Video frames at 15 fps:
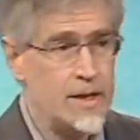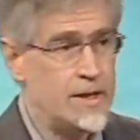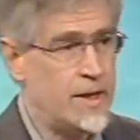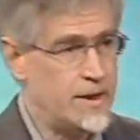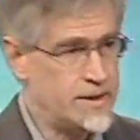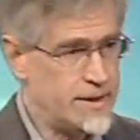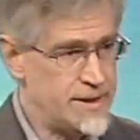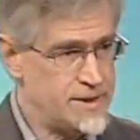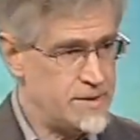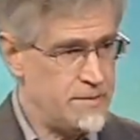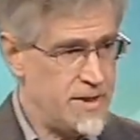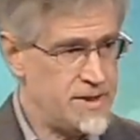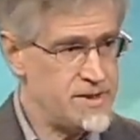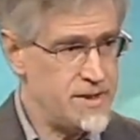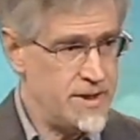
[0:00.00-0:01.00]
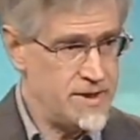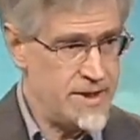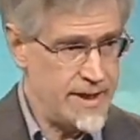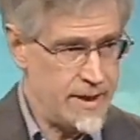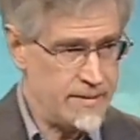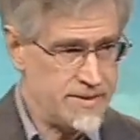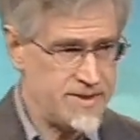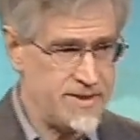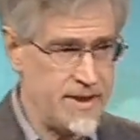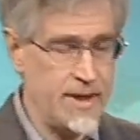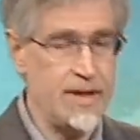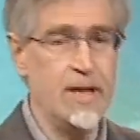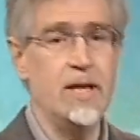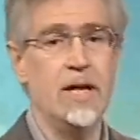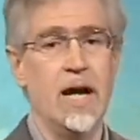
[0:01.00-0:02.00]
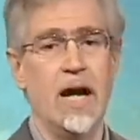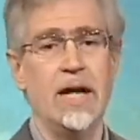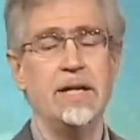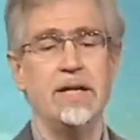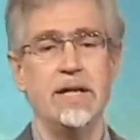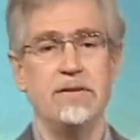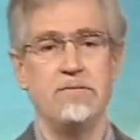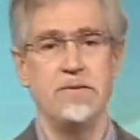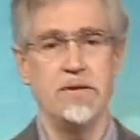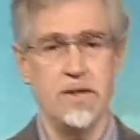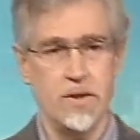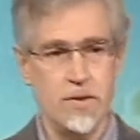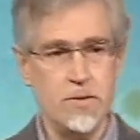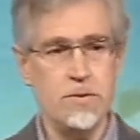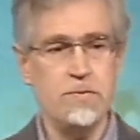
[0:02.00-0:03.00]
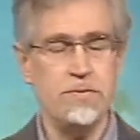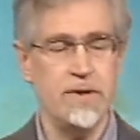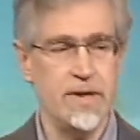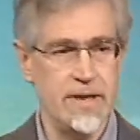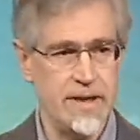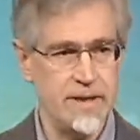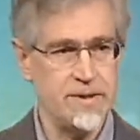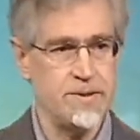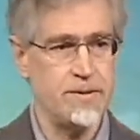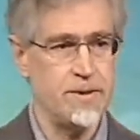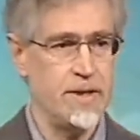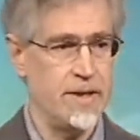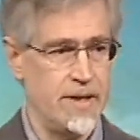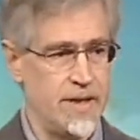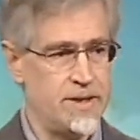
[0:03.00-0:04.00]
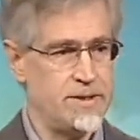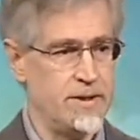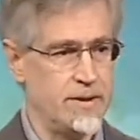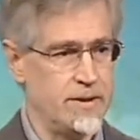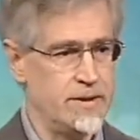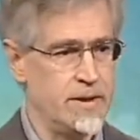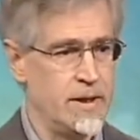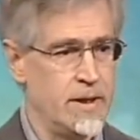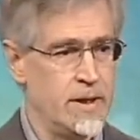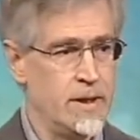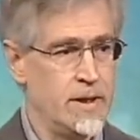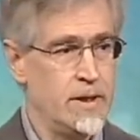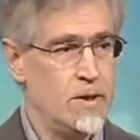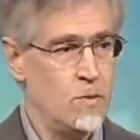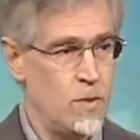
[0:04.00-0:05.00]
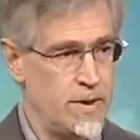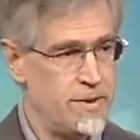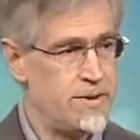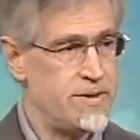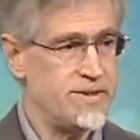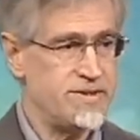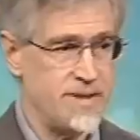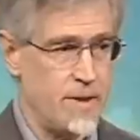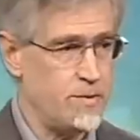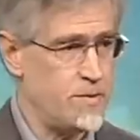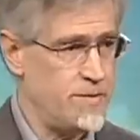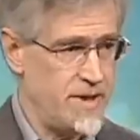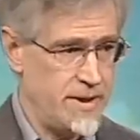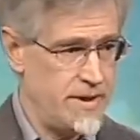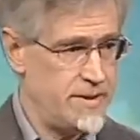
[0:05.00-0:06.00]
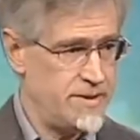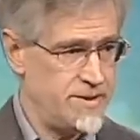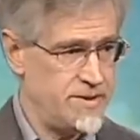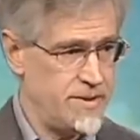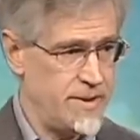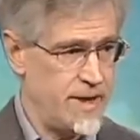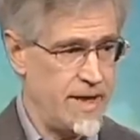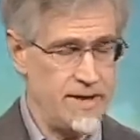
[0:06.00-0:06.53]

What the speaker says: Now, I'd like to mention at the outset, I have no financial connection with the supplement industry.